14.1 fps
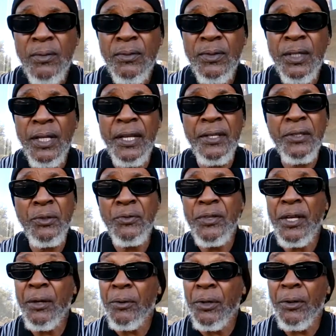They're letting you. They
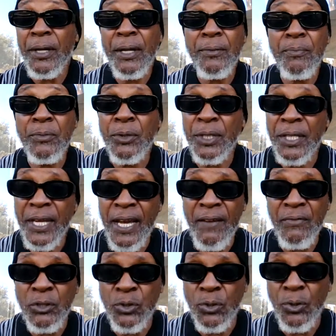don't know that you can have
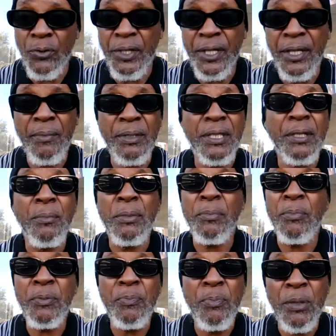your jewelry there,
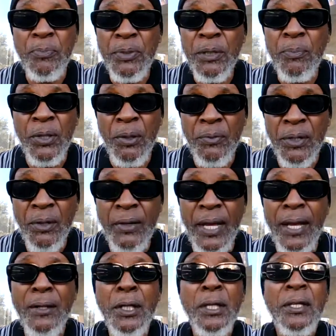but people don't know
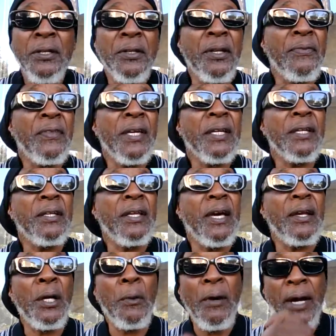that. They're thinking
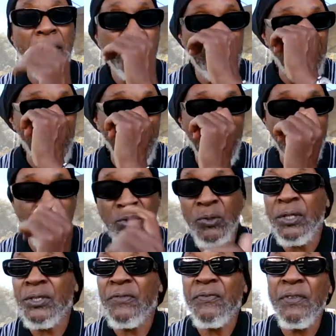that, all right, you got a
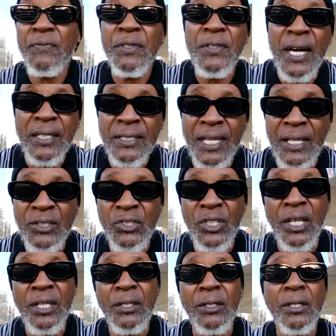$250,000
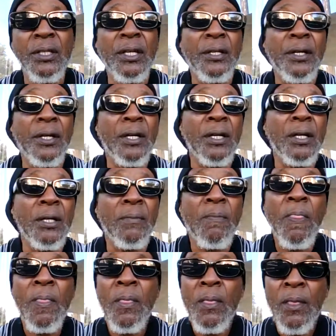chain and a
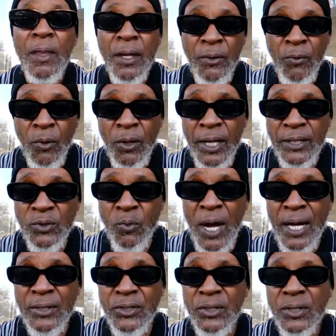Rolex
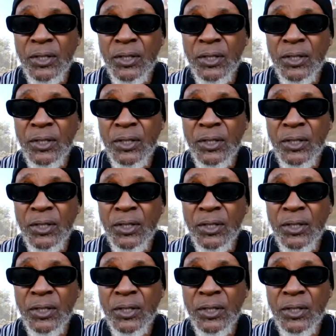watch,